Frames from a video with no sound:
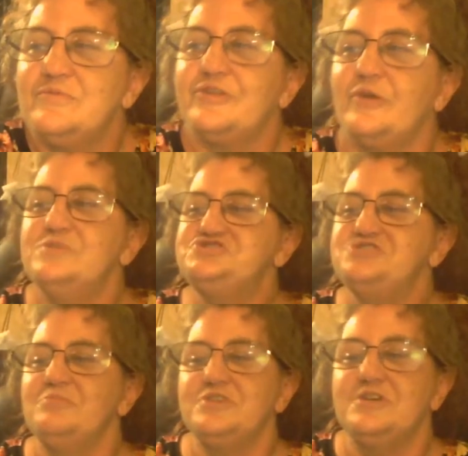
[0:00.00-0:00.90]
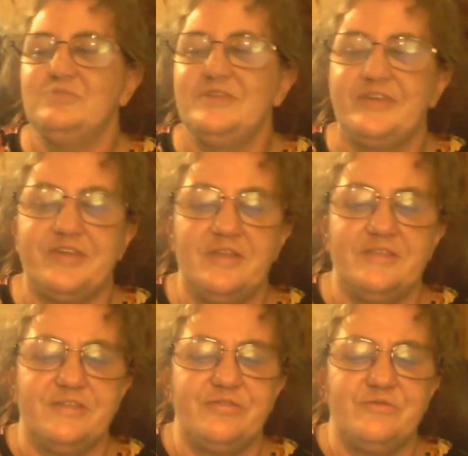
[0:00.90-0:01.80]
So which number did we decide?
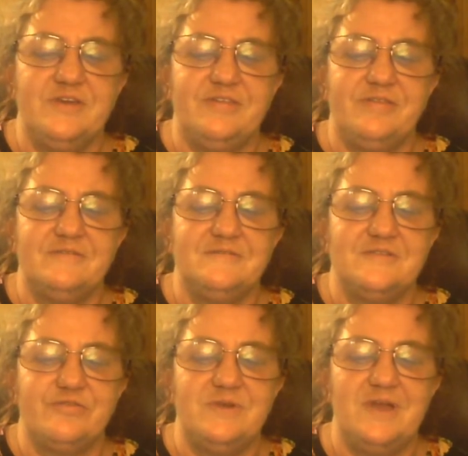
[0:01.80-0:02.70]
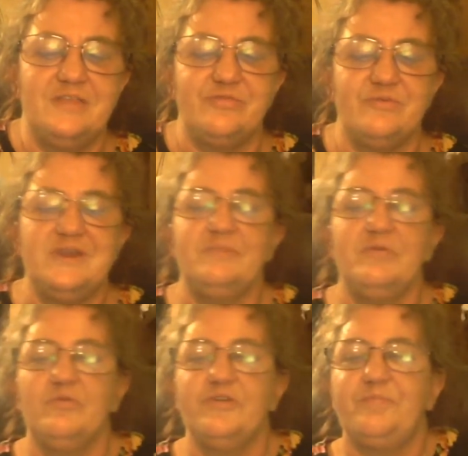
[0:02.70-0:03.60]
The 393
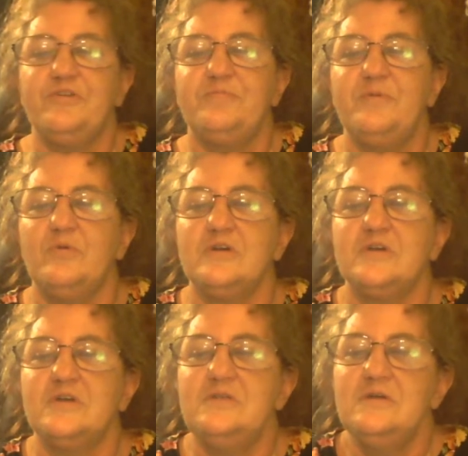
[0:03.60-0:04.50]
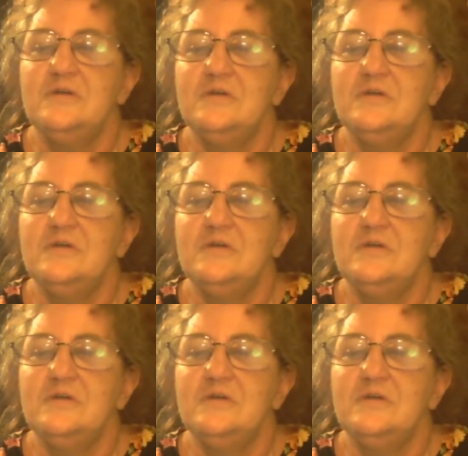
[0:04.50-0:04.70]
number was supposed to be working.